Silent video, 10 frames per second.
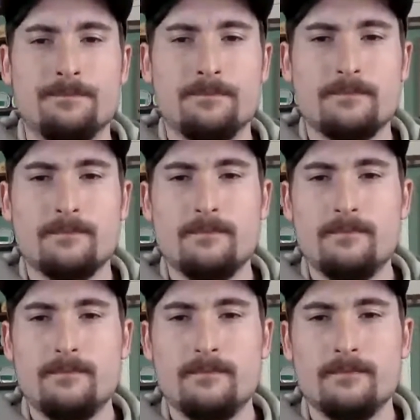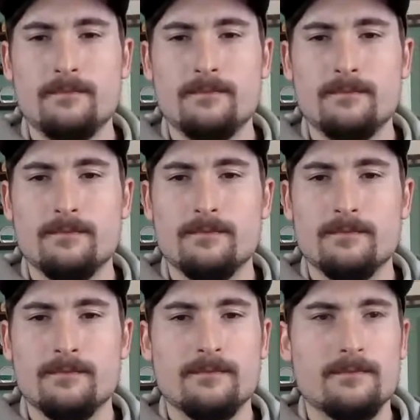
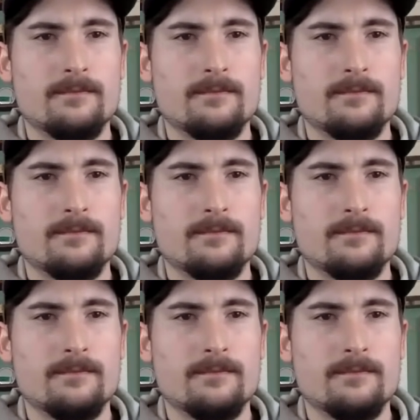(no one is talking)